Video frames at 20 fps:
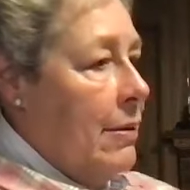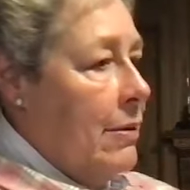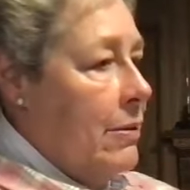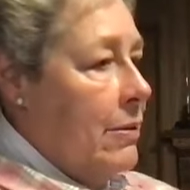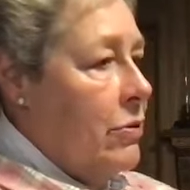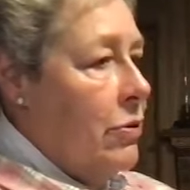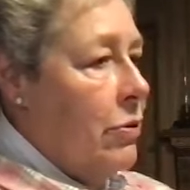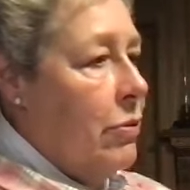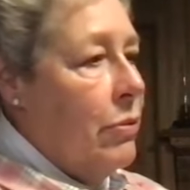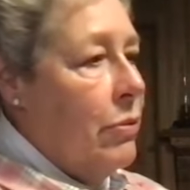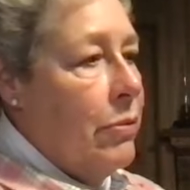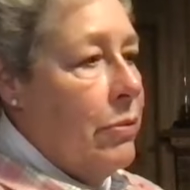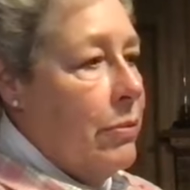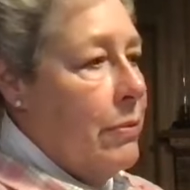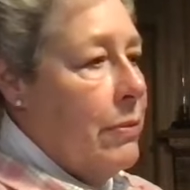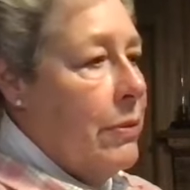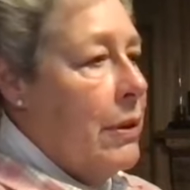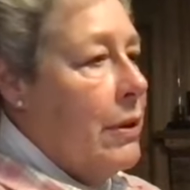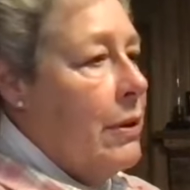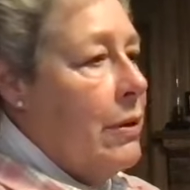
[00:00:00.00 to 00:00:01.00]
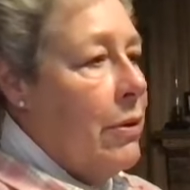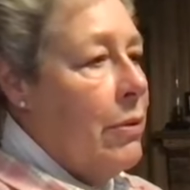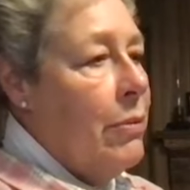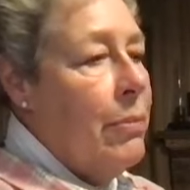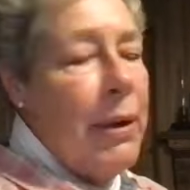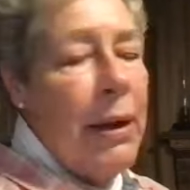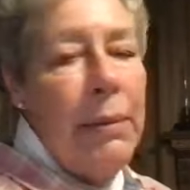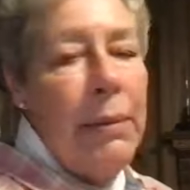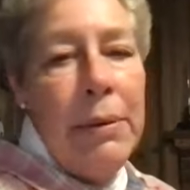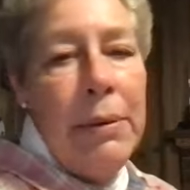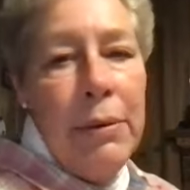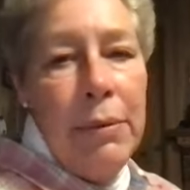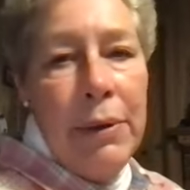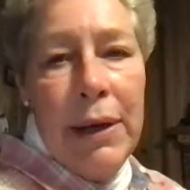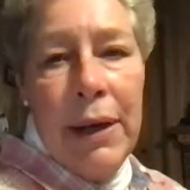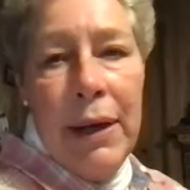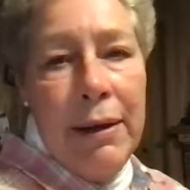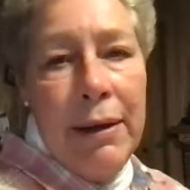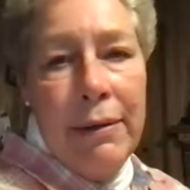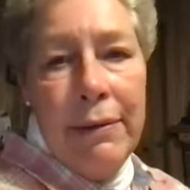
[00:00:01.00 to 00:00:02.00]
so, you know, maybe
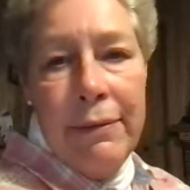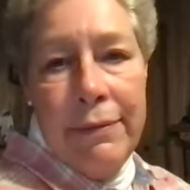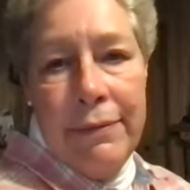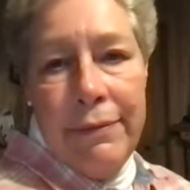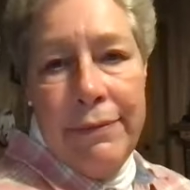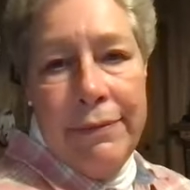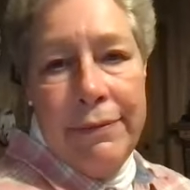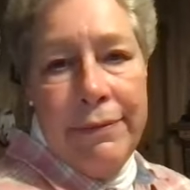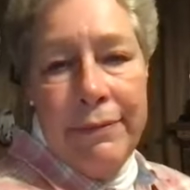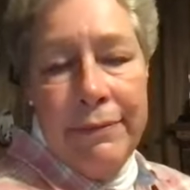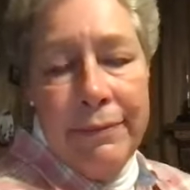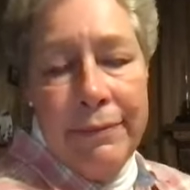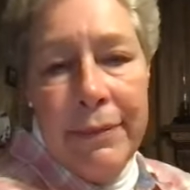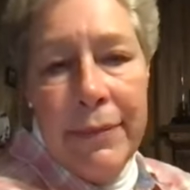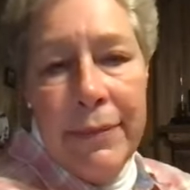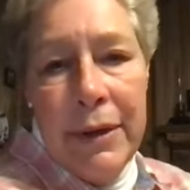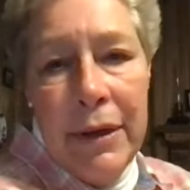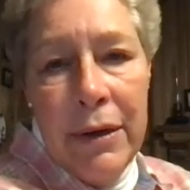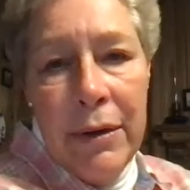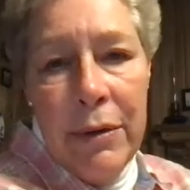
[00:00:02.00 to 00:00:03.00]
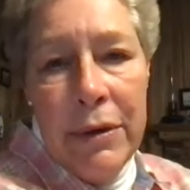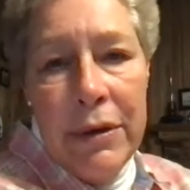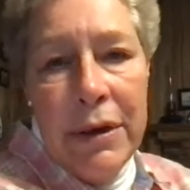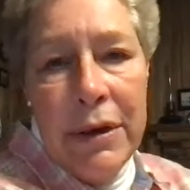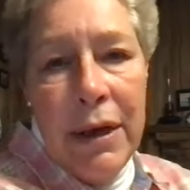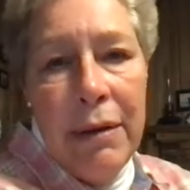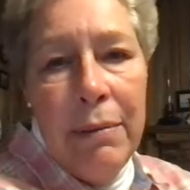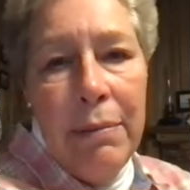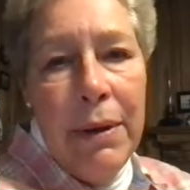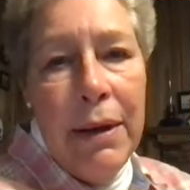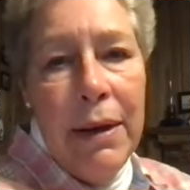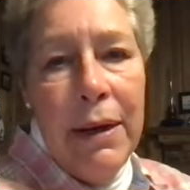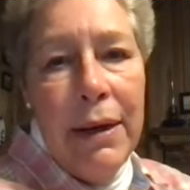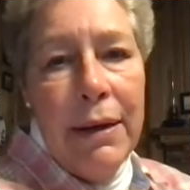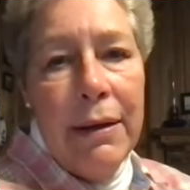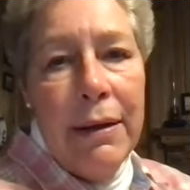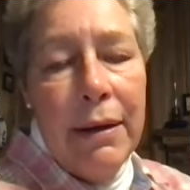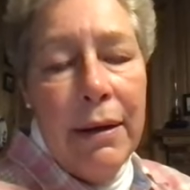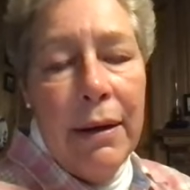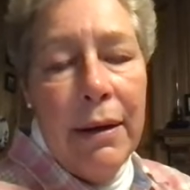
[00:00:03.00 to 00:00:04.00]
we have, you know, a 10
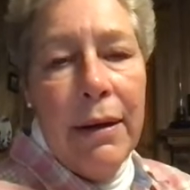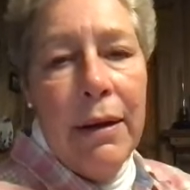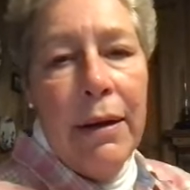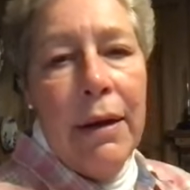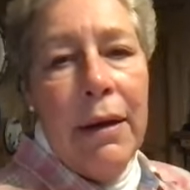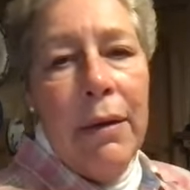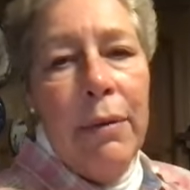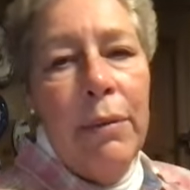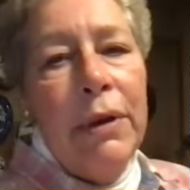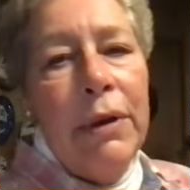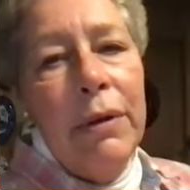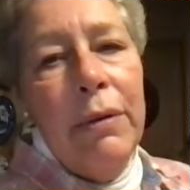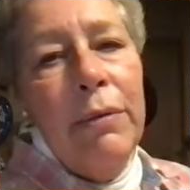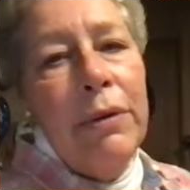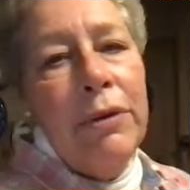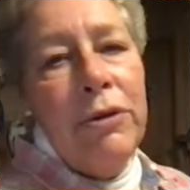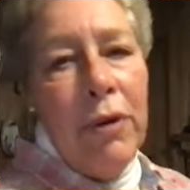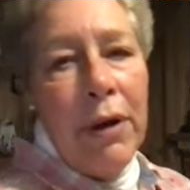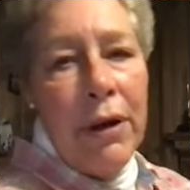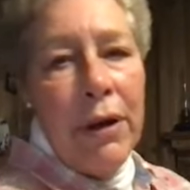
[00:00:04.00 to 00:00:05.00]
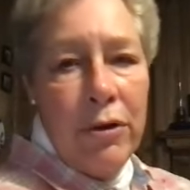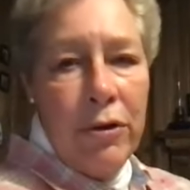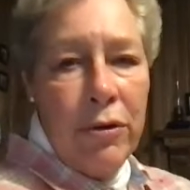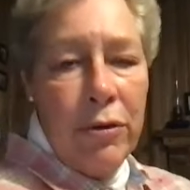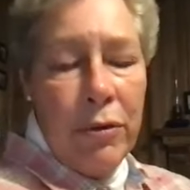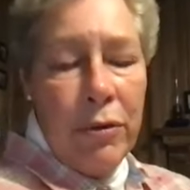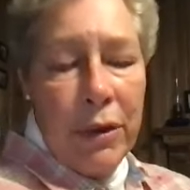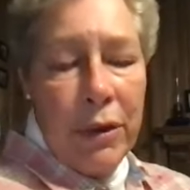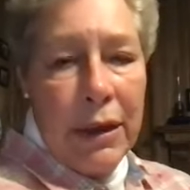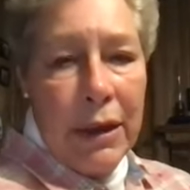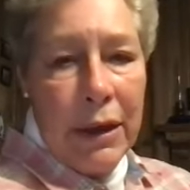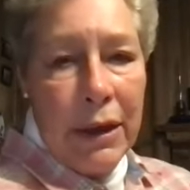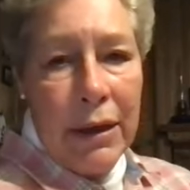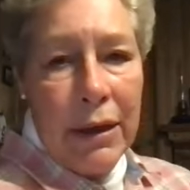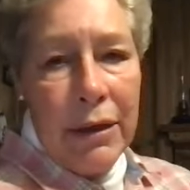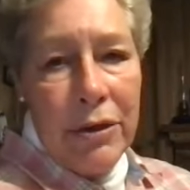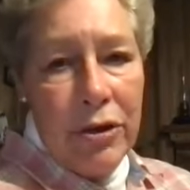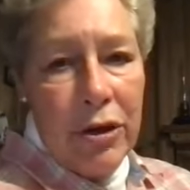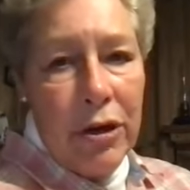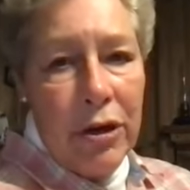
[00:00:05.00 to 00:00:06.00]
minute, we, we try to do it in
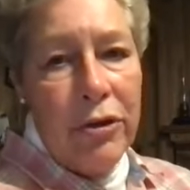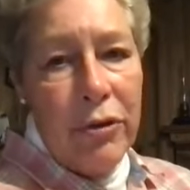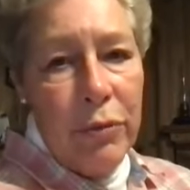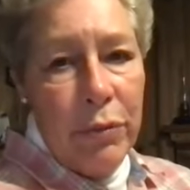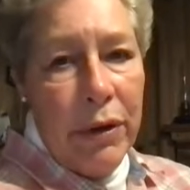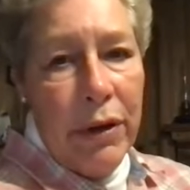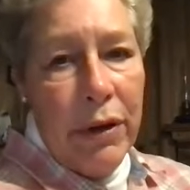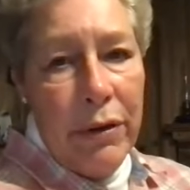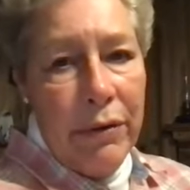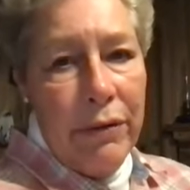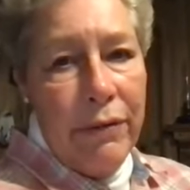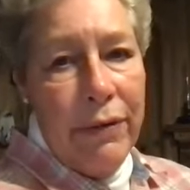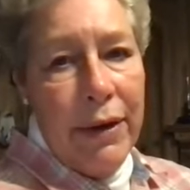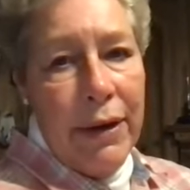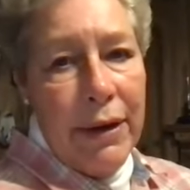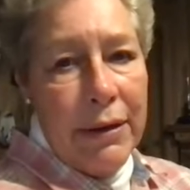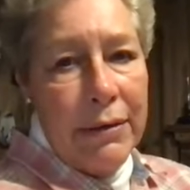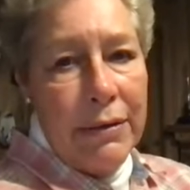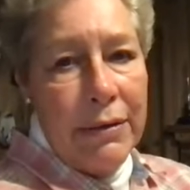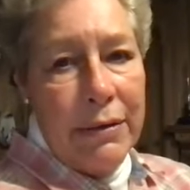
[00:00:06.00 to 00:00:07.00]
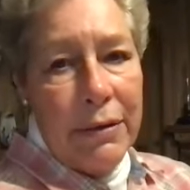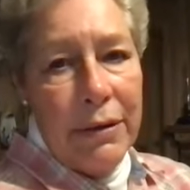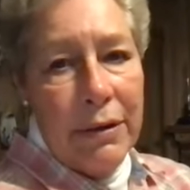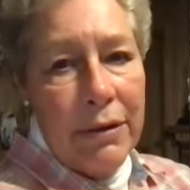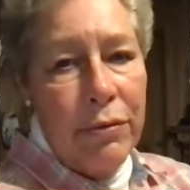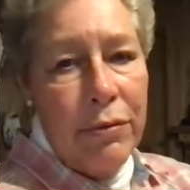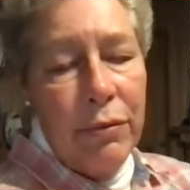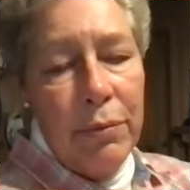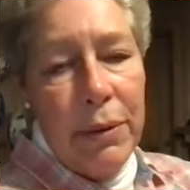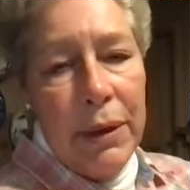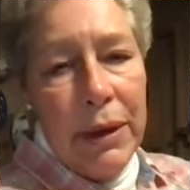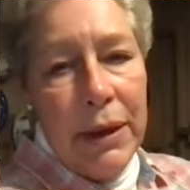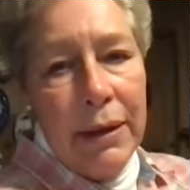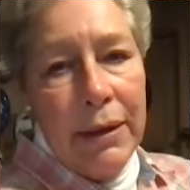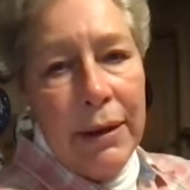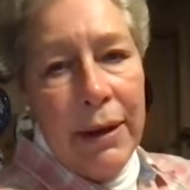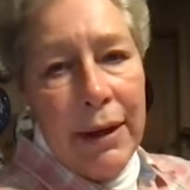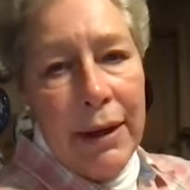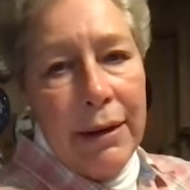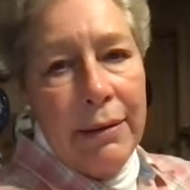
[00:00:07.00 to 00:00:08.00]
conjunction with other events. And this would be
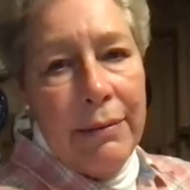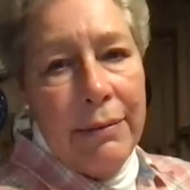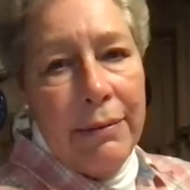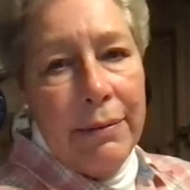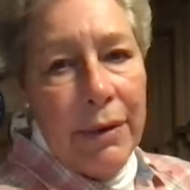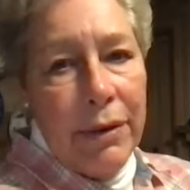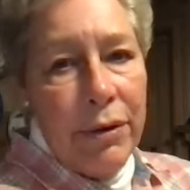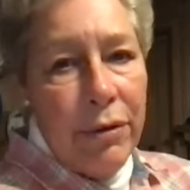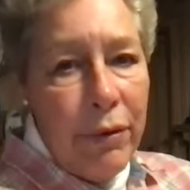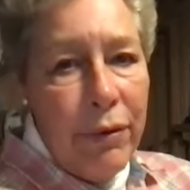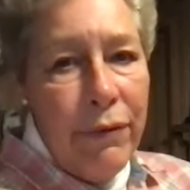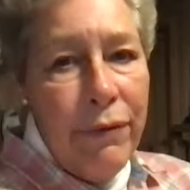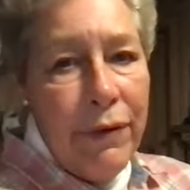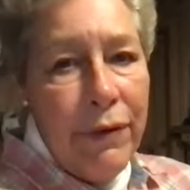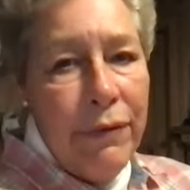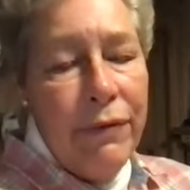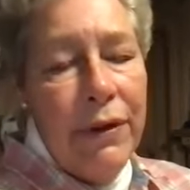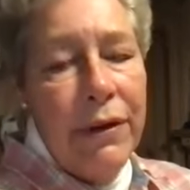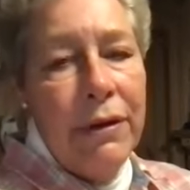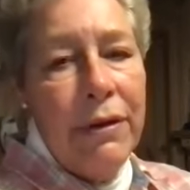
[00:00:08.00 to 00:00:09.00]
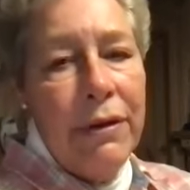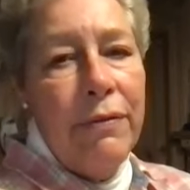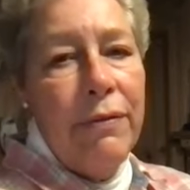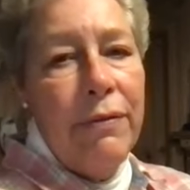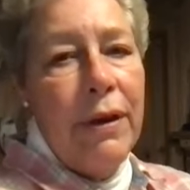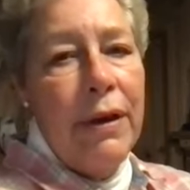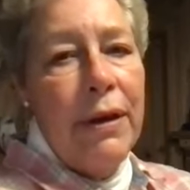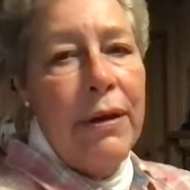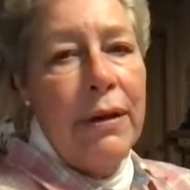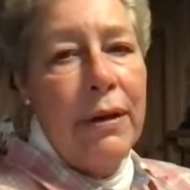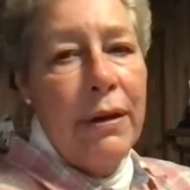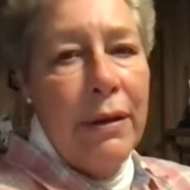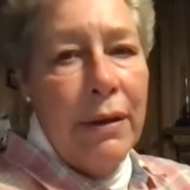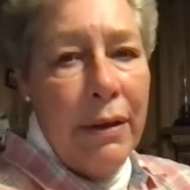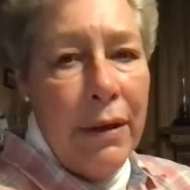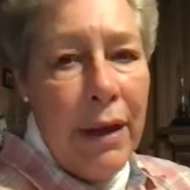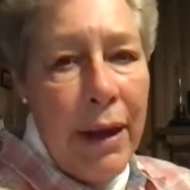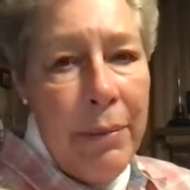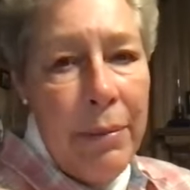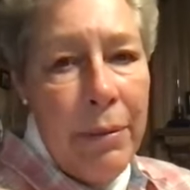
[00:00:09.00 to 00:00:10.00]
like 350th event, a
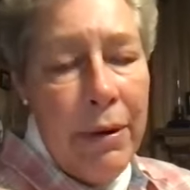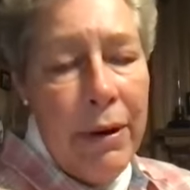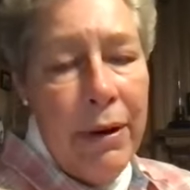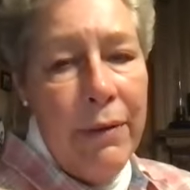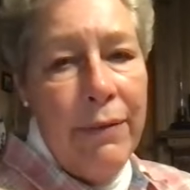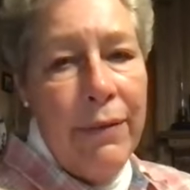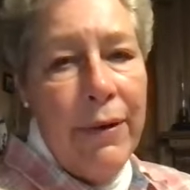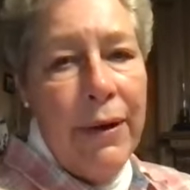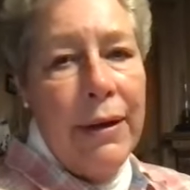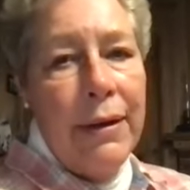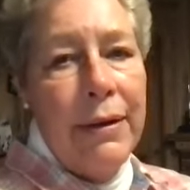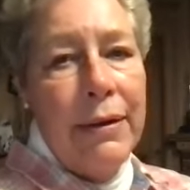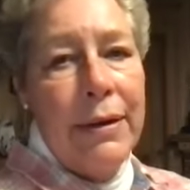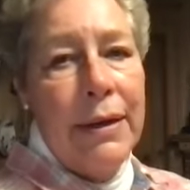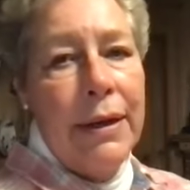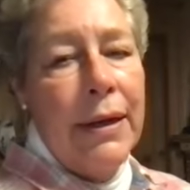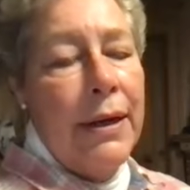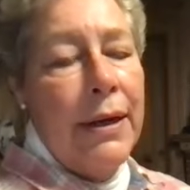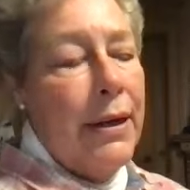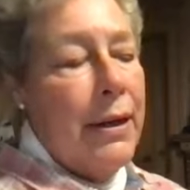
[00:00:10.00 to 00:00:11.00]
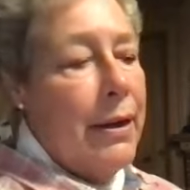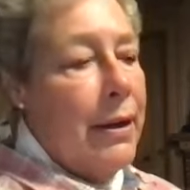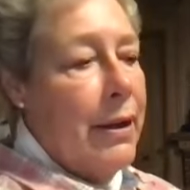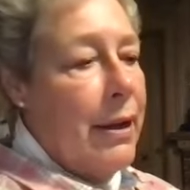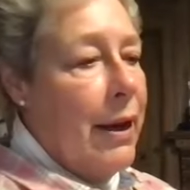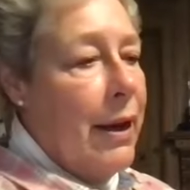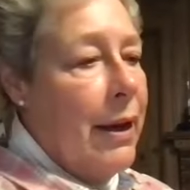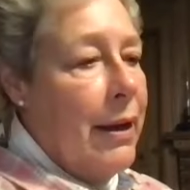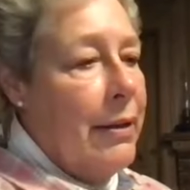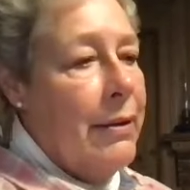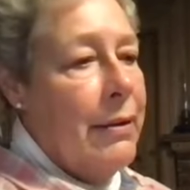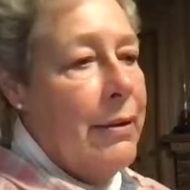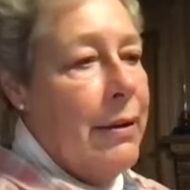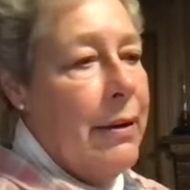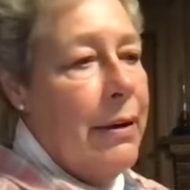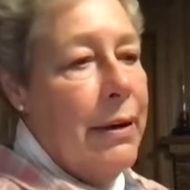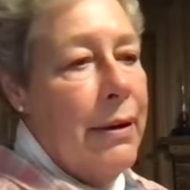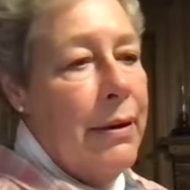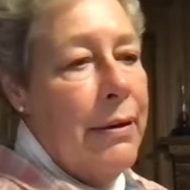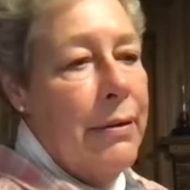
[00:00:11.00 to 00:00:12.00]
library event, and,
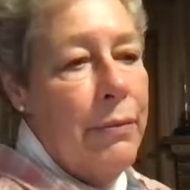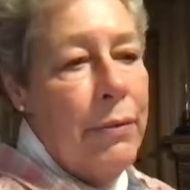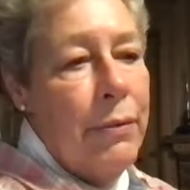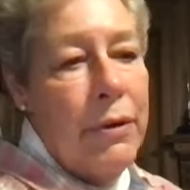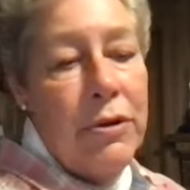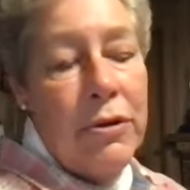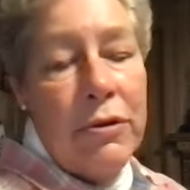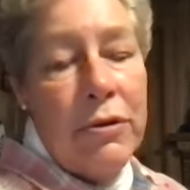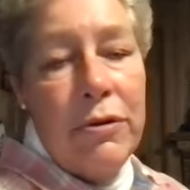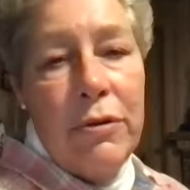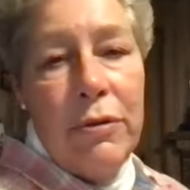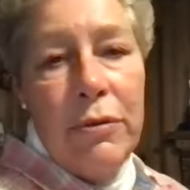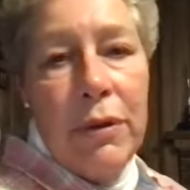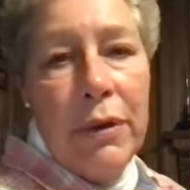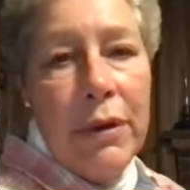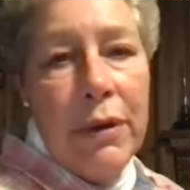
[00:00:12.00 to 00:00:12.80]
and we just do a